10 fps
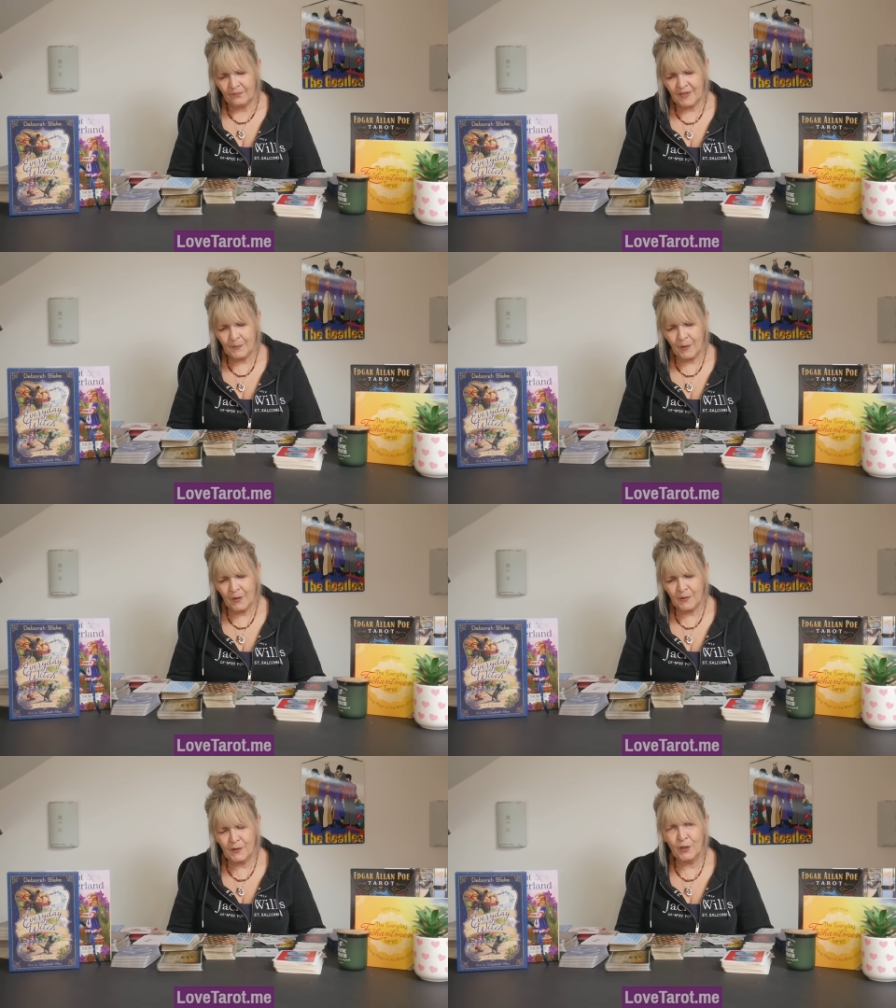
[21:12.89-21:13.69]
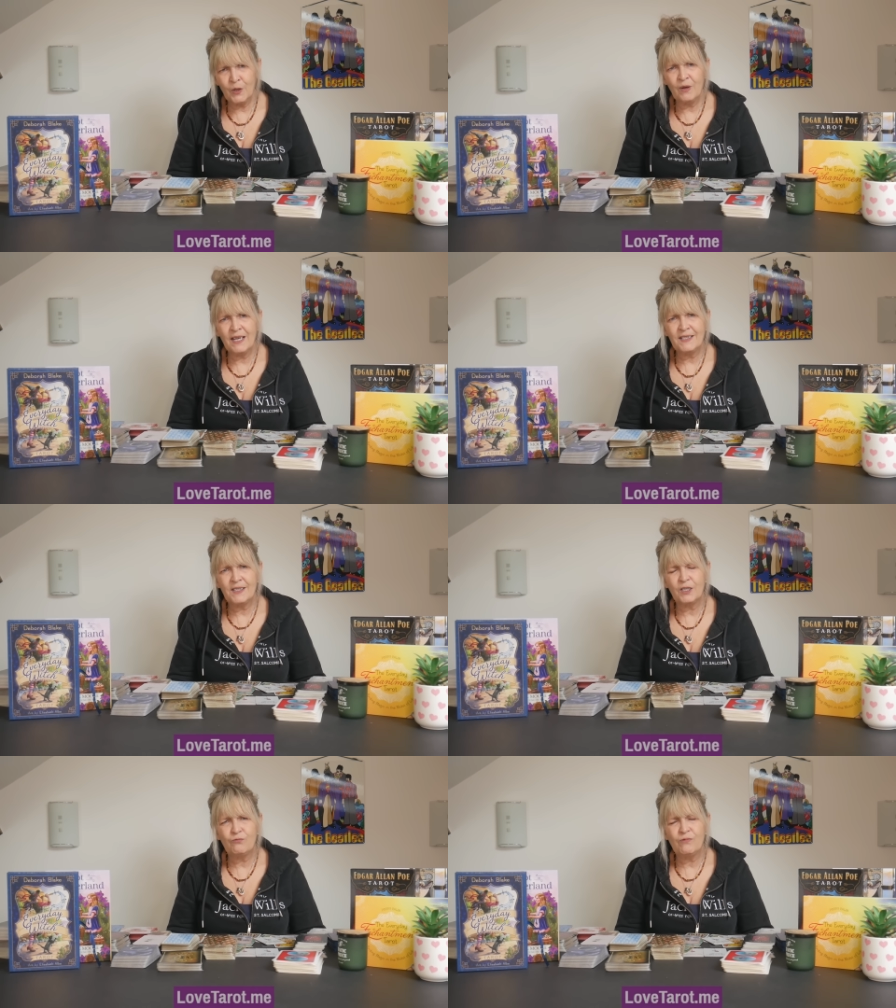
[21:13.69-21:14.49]
This person who likes
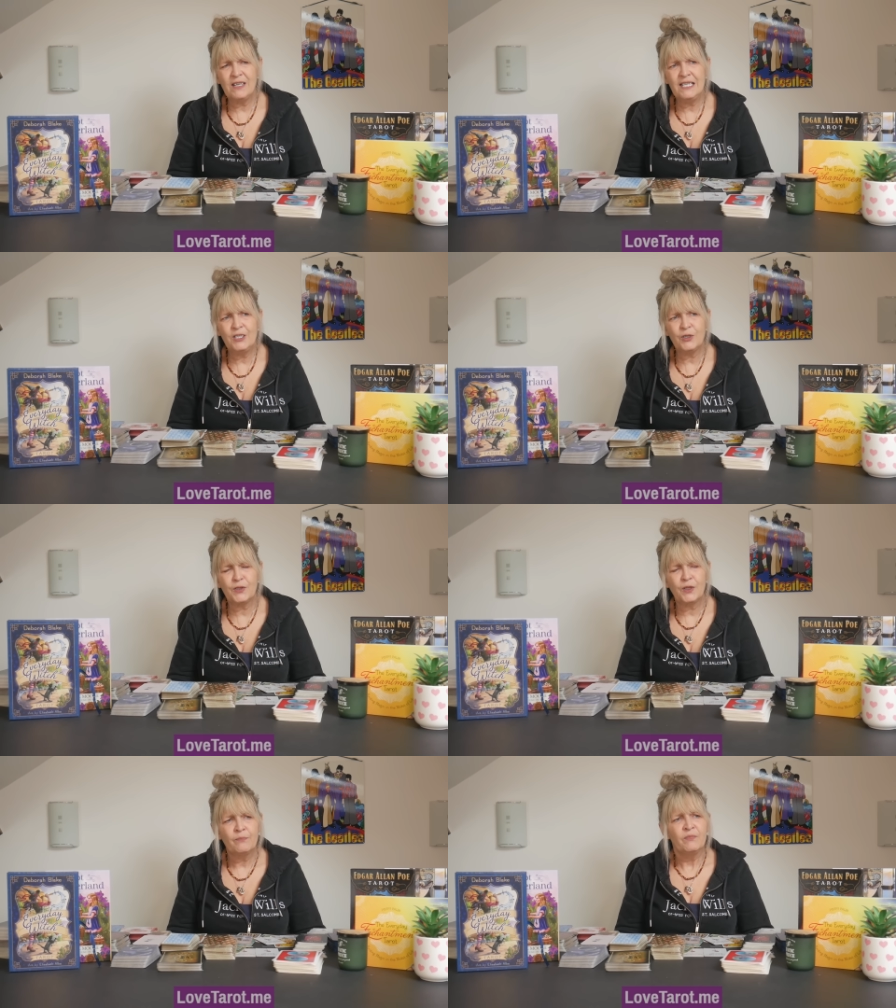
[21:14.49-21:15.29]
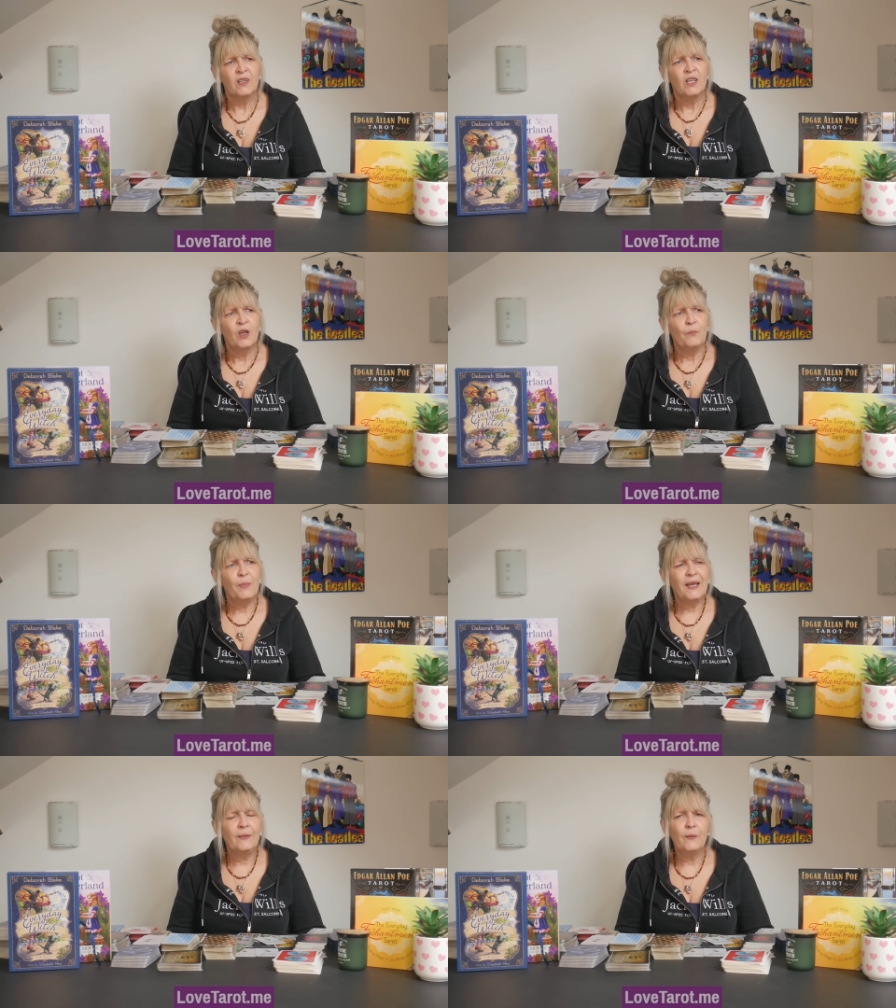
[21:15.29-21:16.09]
to really just
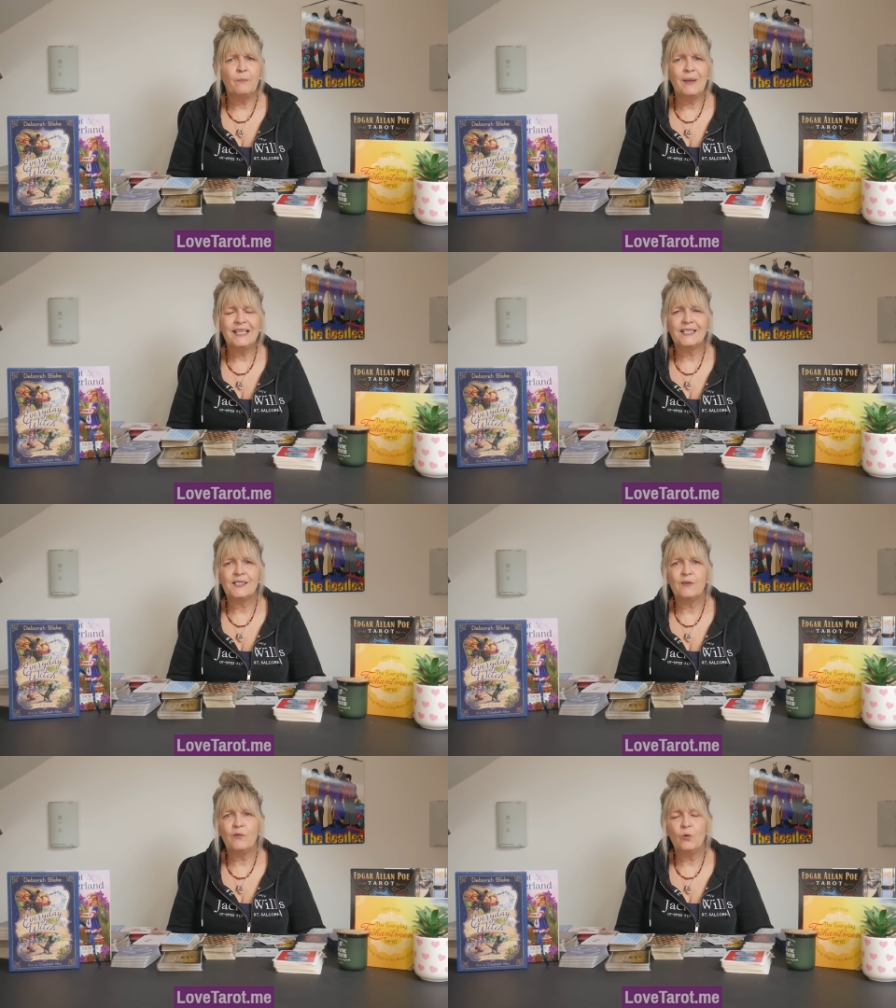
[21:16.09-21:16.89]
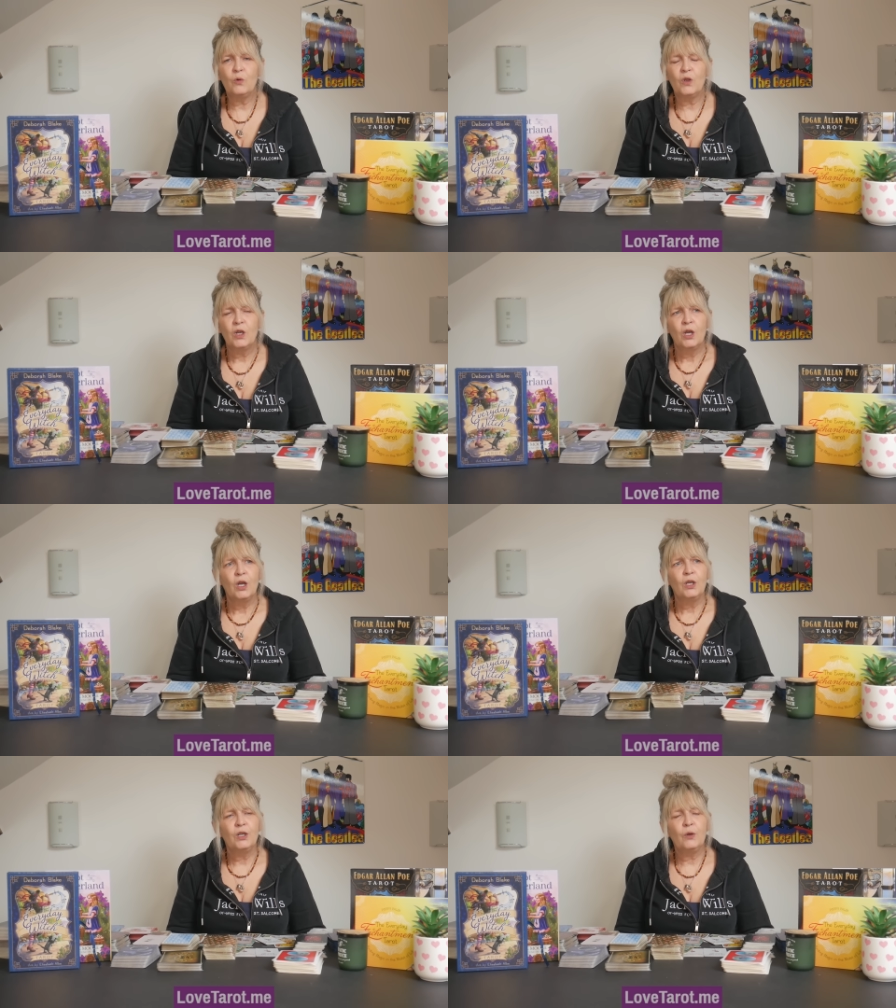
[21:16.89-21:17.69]
be in the midst of all,
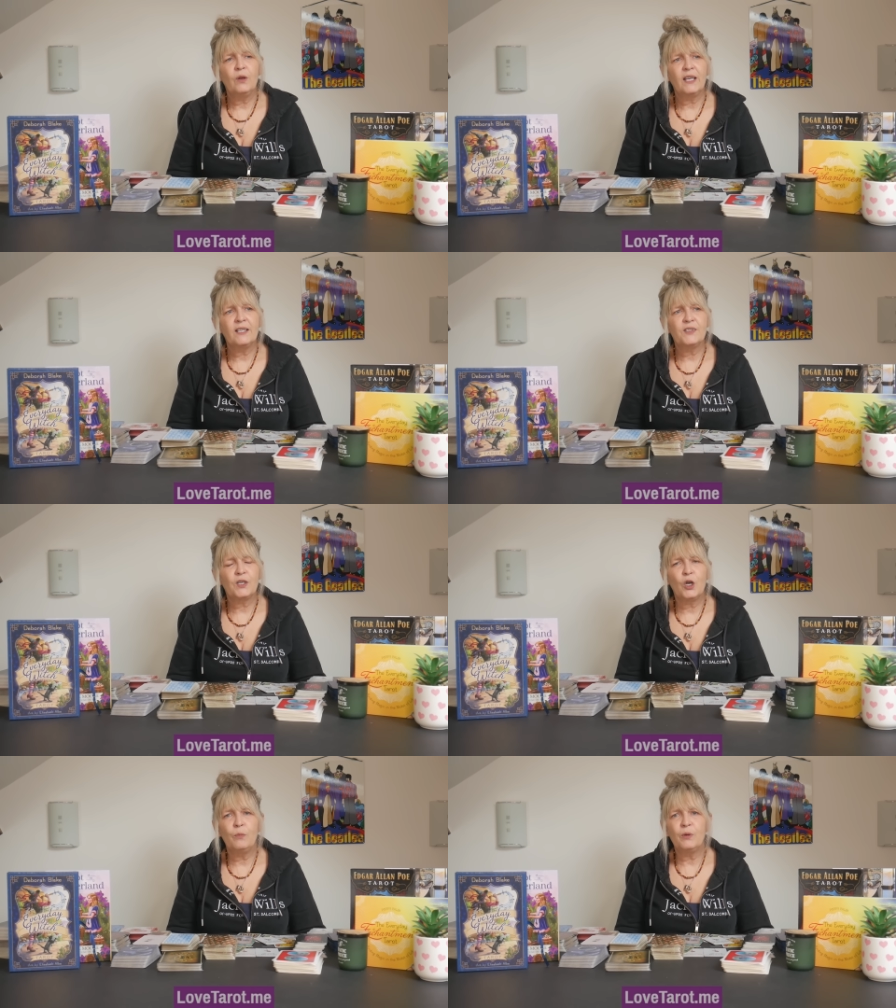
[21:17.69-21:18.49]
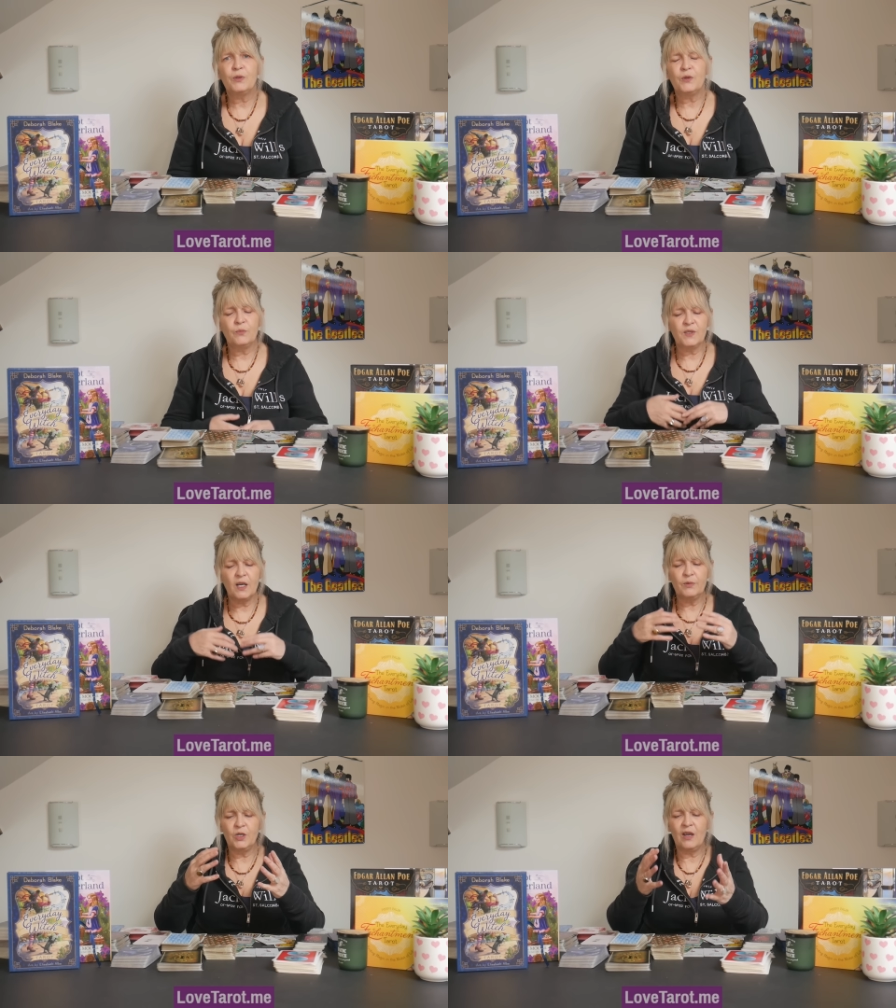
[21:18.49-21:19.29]
you know, like as a couple,
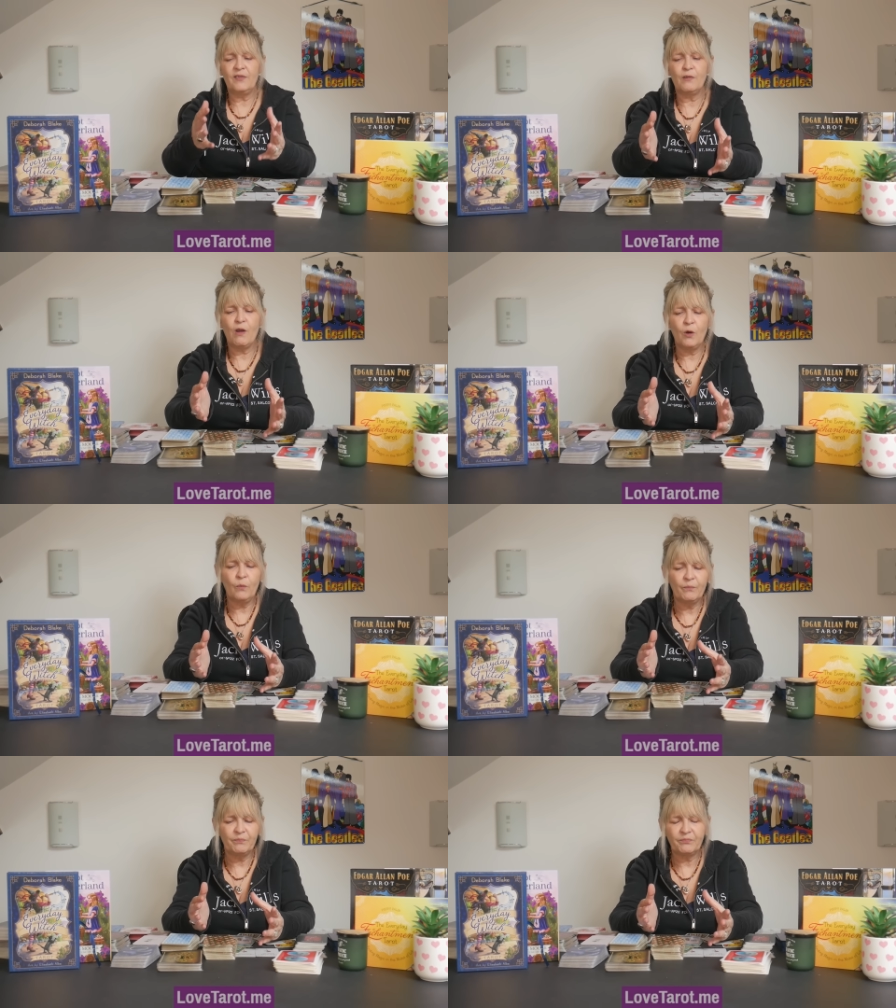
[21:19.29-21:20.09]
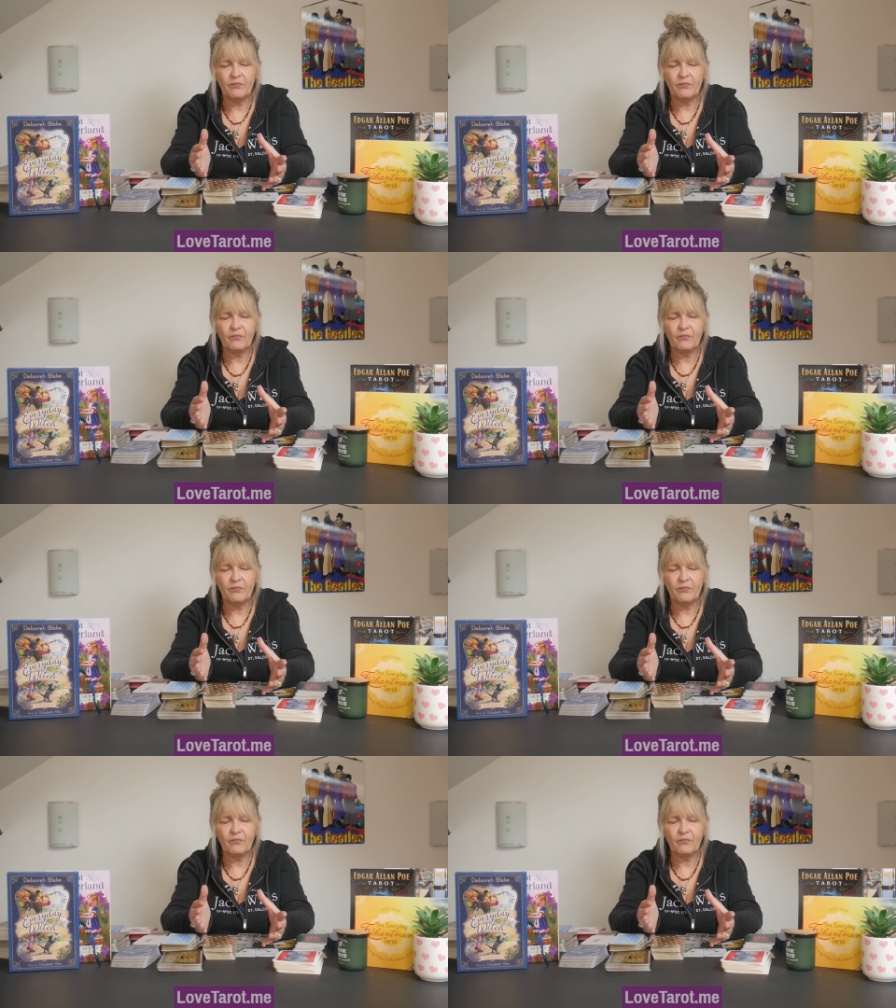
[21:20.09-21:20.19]
sometimes you have your own